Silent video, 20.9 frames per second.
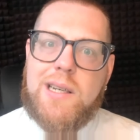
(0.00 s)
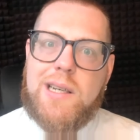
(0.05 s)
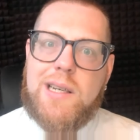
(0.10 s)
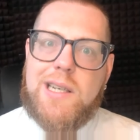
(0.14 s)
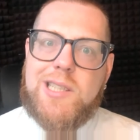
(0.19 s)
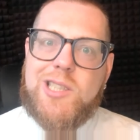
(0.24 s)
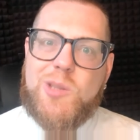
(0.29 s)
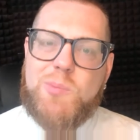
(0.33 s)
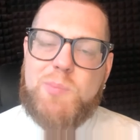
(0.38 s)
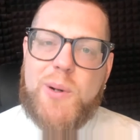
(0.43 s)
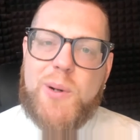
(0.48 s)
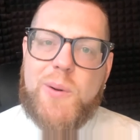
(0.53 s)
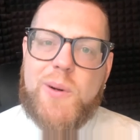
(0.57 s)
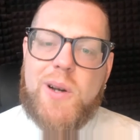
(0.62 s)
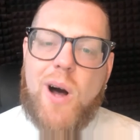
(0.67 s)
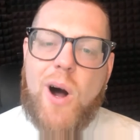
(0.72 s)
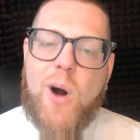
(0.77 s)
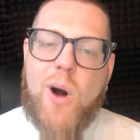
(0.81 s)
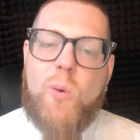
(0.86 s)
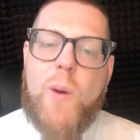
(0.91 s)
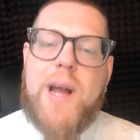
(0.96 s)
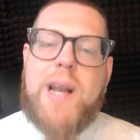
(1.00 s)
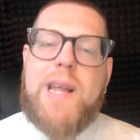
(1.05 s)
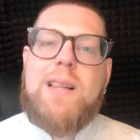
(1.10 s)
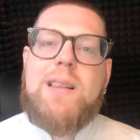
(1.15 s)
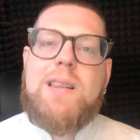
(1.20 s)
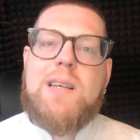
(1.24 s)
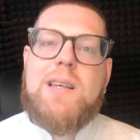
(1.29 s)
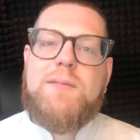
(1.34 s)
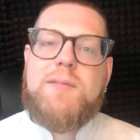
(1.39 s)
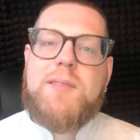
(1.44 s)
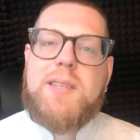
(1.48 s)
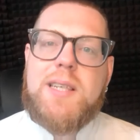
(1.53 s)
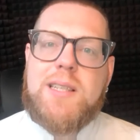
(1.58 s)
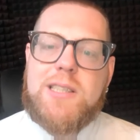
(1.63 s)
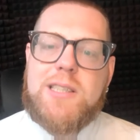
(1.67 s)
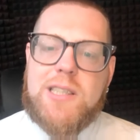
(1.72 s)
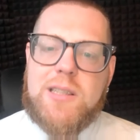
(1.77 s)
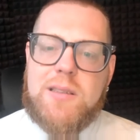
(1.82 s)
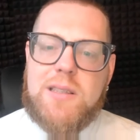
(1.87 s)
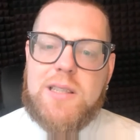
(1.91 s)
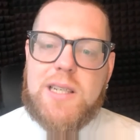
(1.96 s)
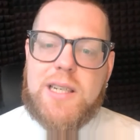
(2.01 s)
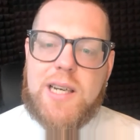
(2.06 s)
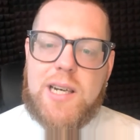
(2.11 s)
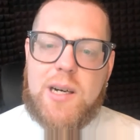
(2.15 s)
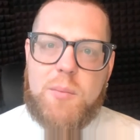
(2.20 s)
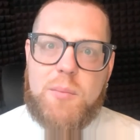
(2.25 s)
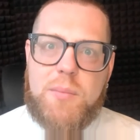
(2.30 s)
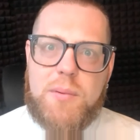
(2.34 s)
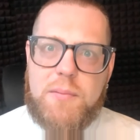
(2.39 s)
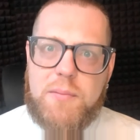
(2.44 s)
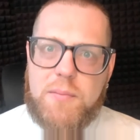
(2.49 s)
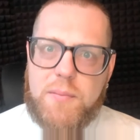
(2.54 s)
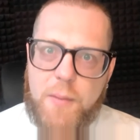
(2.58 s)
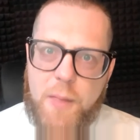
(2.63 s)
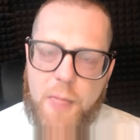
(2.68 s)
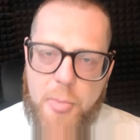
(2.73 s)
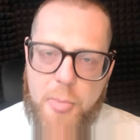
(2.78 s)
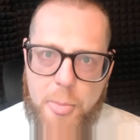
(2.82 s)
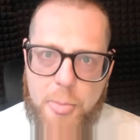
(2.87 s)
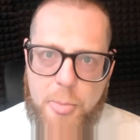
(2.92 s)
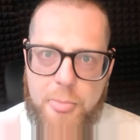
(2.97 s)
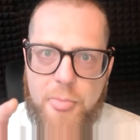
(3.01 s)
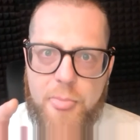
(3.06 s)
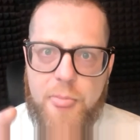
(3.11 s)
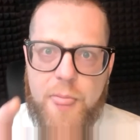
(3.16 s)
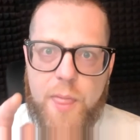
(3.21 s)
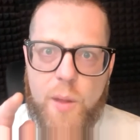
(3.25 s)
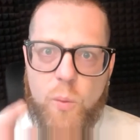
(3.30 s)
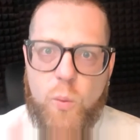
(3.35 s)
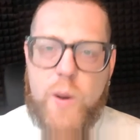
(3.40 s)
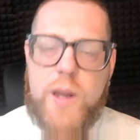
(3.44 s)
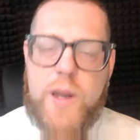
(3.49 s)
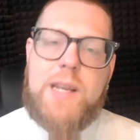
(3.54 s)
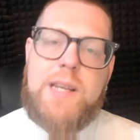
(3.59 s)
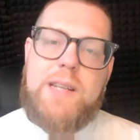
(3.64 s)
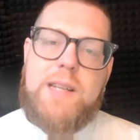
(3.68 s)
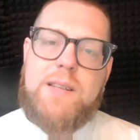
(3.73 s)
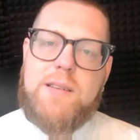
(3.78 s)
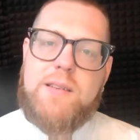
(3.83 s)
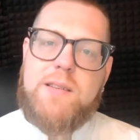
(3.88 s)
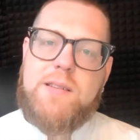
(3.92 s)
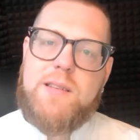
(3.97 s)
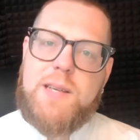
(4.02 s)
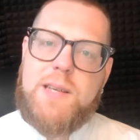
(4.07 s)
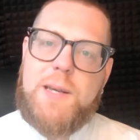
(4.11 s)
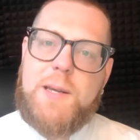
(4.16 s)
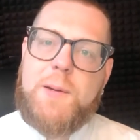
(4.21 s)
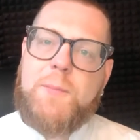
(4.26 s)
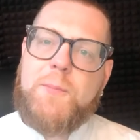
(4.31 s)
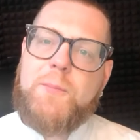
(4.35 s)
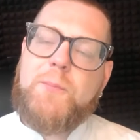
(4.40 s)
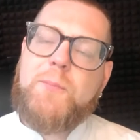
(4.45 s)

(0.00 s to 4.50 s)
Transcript: Is Spirit already lifting something up that we need to see?